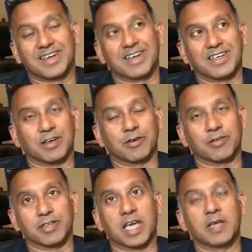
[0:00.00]
The
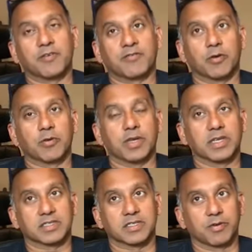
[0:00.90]
day before we
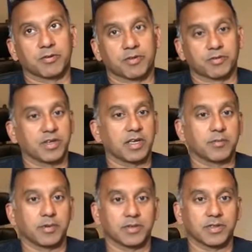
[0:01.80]
listed, we were 3
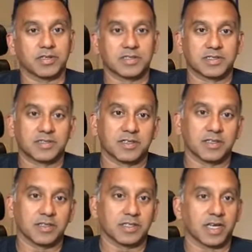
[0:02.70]
employees, and
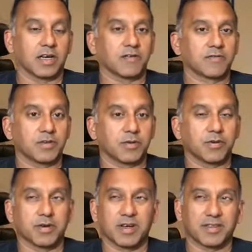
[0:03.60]
the day after we
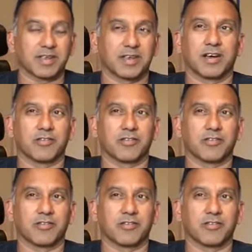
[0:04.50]
were 100.